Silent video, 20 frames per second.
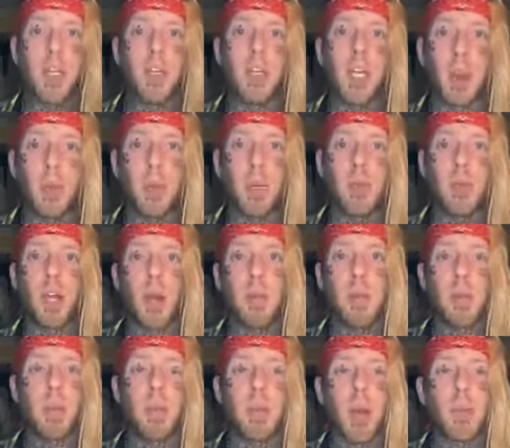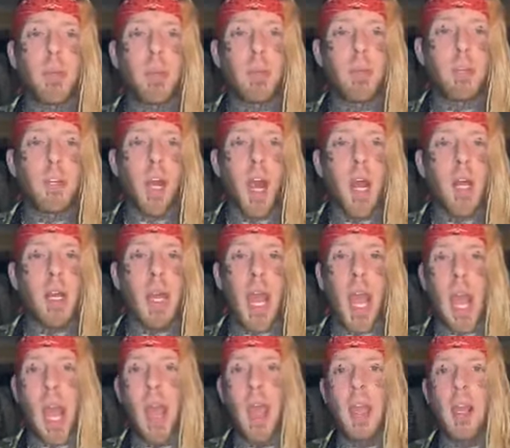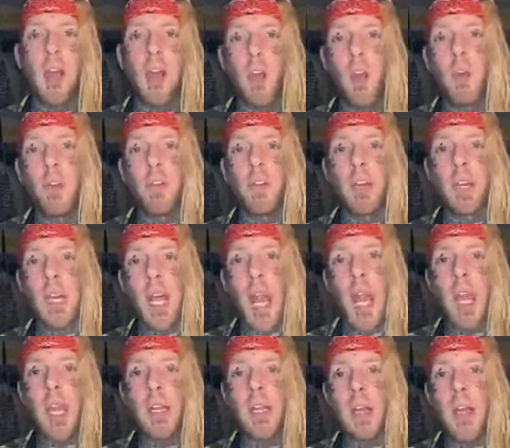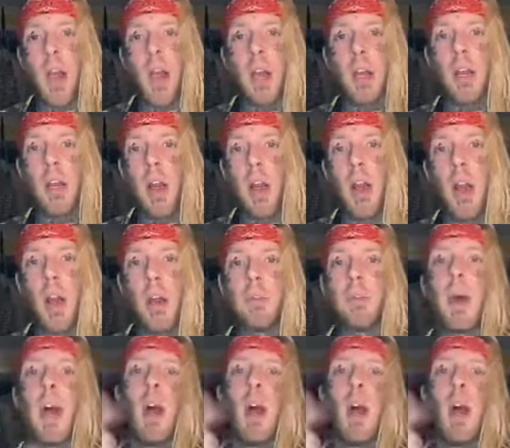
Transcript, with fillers: www.hangovergang.com.